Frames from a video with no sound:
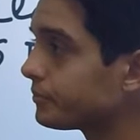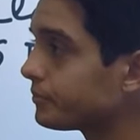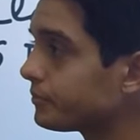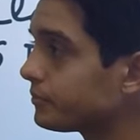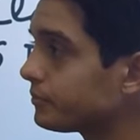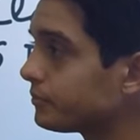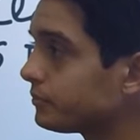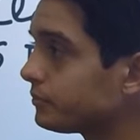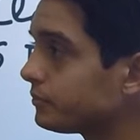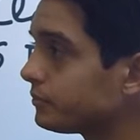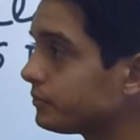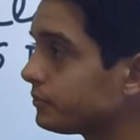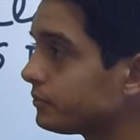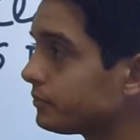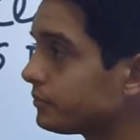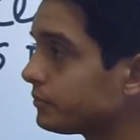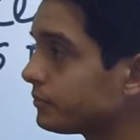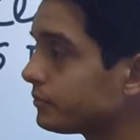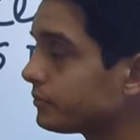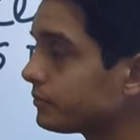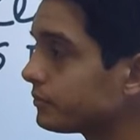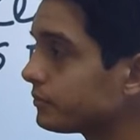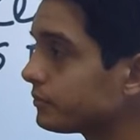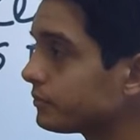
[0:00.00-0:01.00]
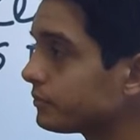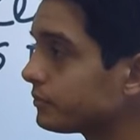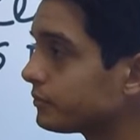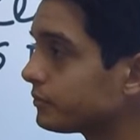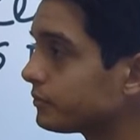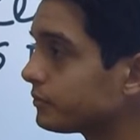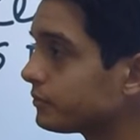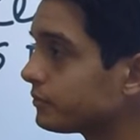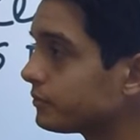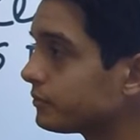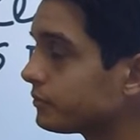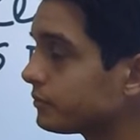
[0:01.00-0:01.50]

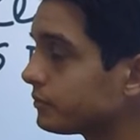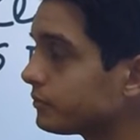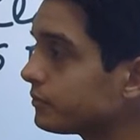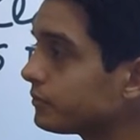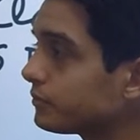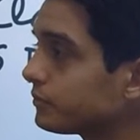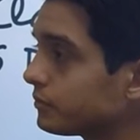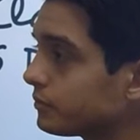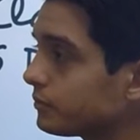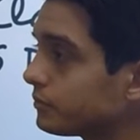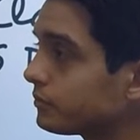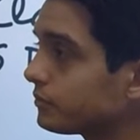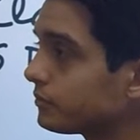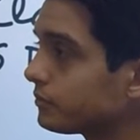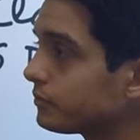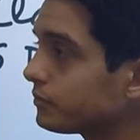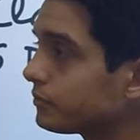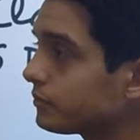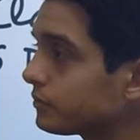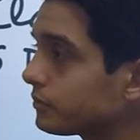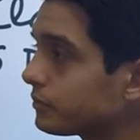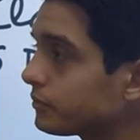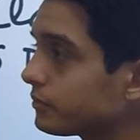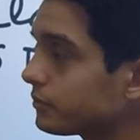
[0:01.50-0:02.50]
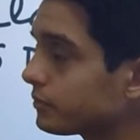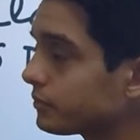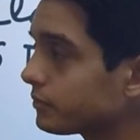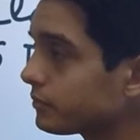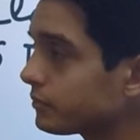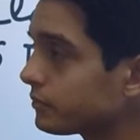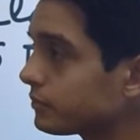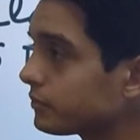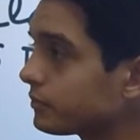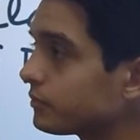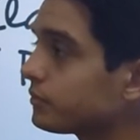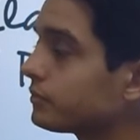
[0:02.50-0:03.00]

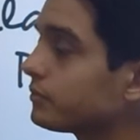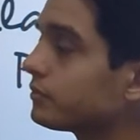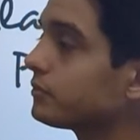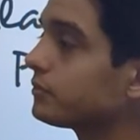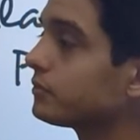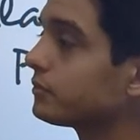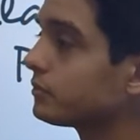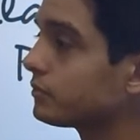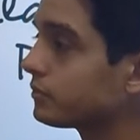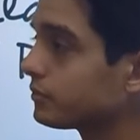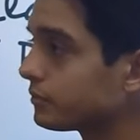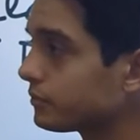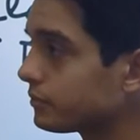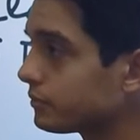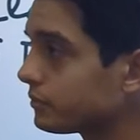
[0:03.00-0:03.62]
This person isn't speaking.